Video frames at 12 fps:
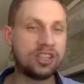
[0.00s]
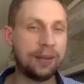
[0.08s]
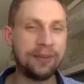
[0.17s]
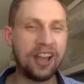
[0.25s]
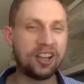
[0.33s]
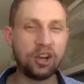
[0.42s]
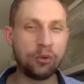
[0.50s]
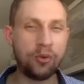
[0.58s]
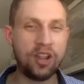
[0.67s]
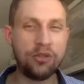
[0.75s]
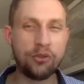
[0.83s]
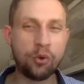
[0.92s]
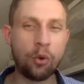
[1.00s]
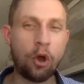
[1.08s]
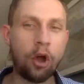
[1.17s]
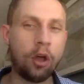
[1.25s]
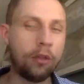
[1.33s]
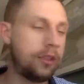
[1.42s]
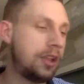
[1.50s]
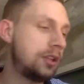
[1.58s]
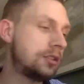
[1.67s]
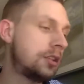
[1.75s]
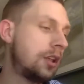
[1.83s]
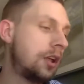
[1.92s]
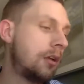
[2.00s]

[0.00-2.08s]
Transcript: and I'm not going to read through all these,